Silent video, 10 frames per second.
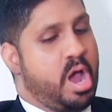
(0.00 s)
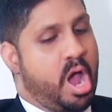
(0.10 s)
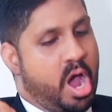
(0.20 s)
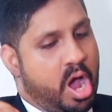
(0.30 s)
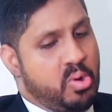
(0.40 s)

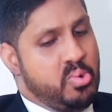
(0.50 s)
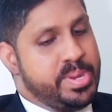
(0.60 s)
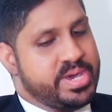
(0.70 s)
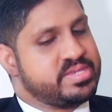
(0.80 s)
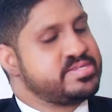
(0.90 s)
how
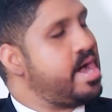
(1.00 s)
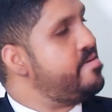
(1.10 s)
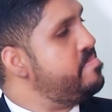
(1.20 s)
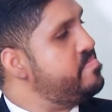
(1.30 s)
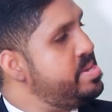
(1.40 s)
does
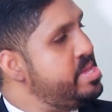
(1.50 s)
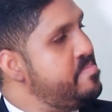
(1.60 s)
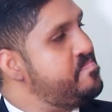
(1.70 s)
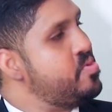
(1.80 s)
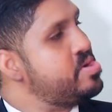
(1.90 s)
government
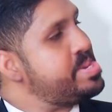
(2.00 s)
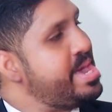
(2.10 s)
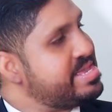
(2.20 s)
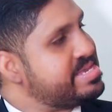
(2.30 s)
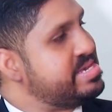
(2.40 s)
impose
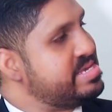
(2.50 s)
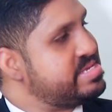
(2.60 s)
taxes?